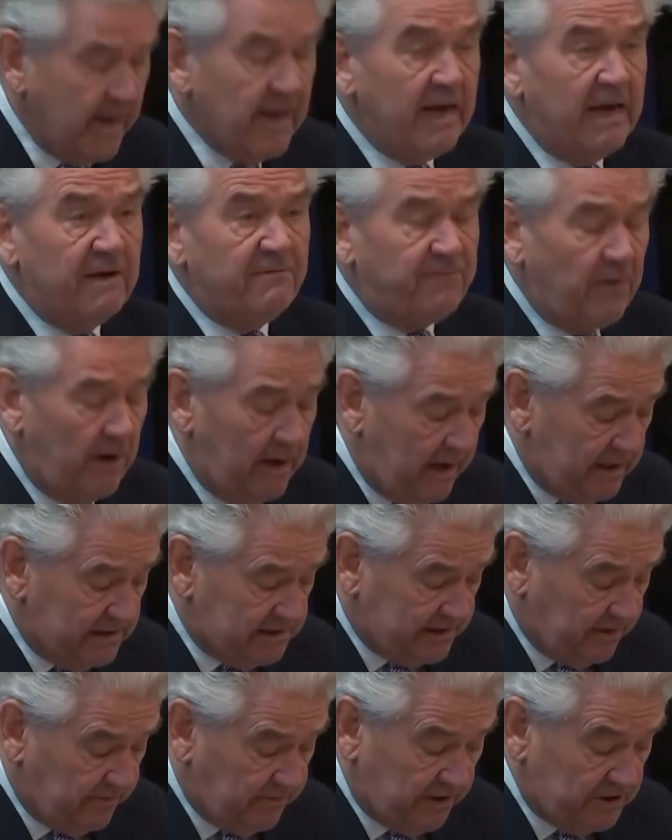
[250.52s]
It follows
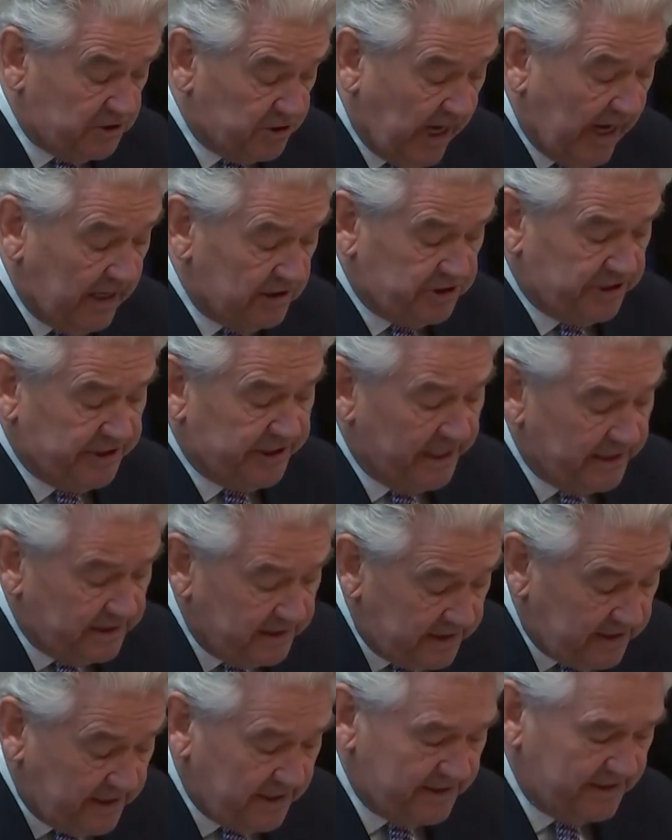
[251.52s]
that the judge
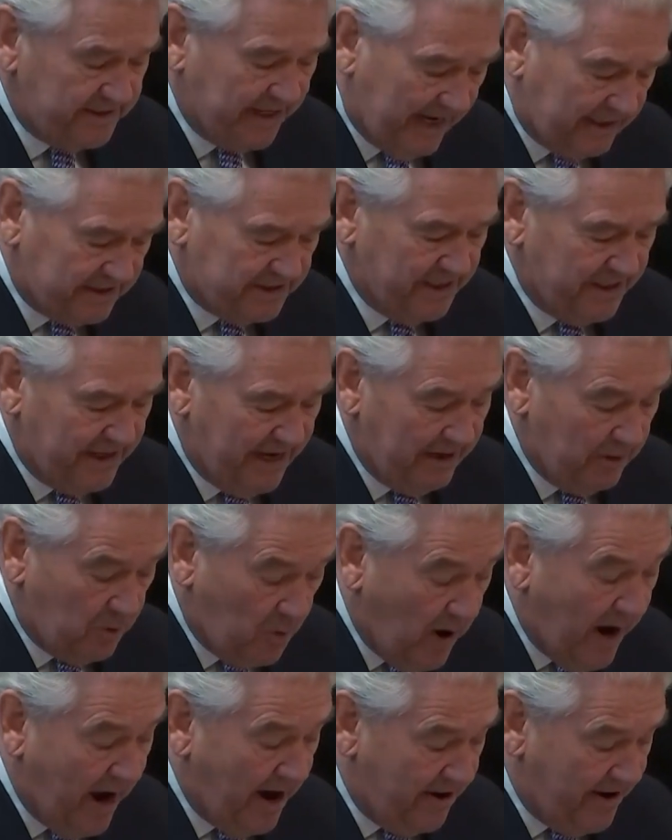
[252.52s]
didn't conduct an
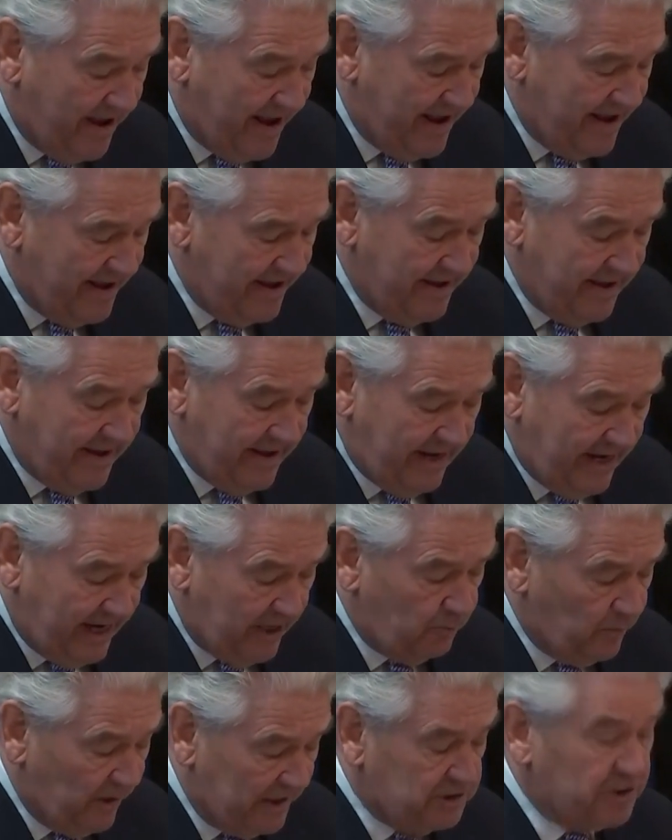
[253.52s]
inquiry
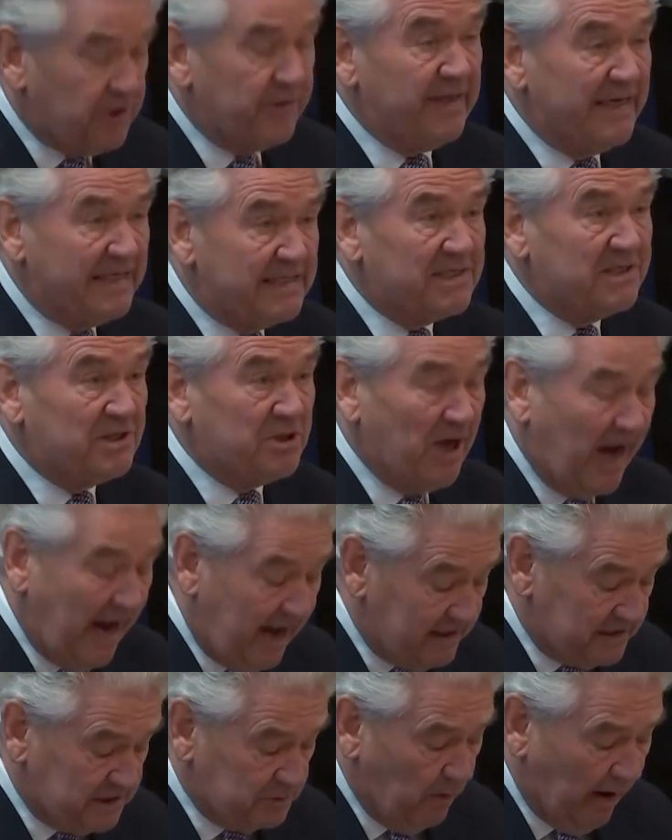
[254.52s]
in which this
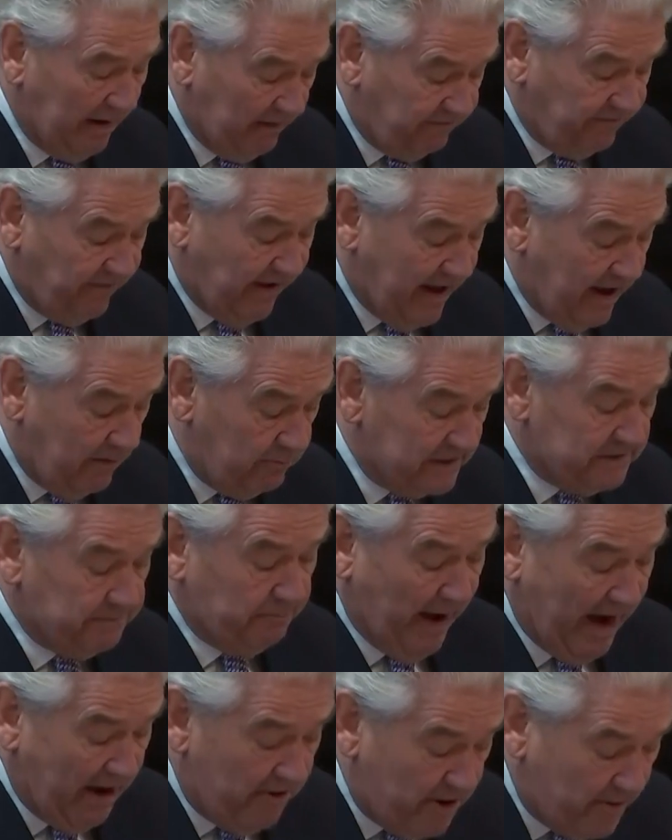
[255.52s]
child's welfare was
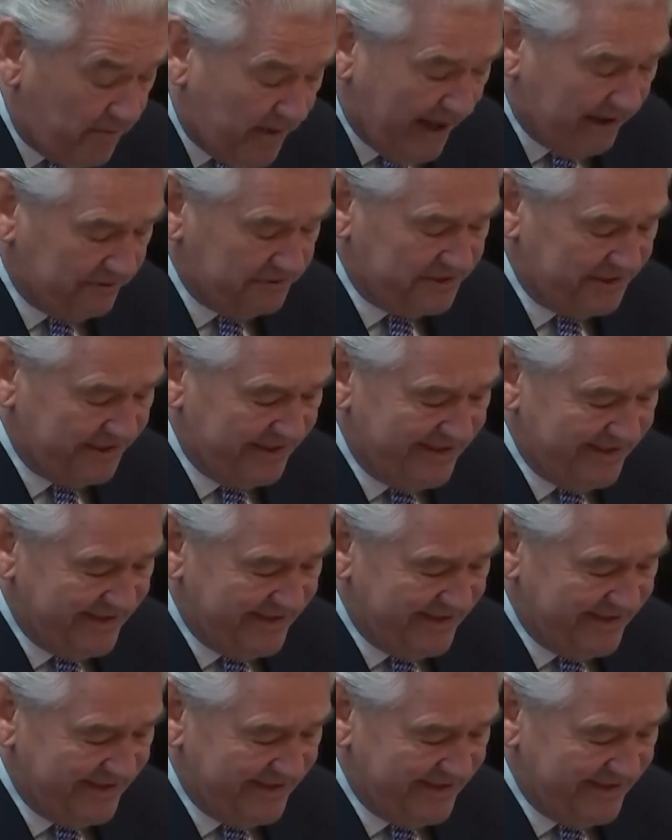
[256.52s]
paramount,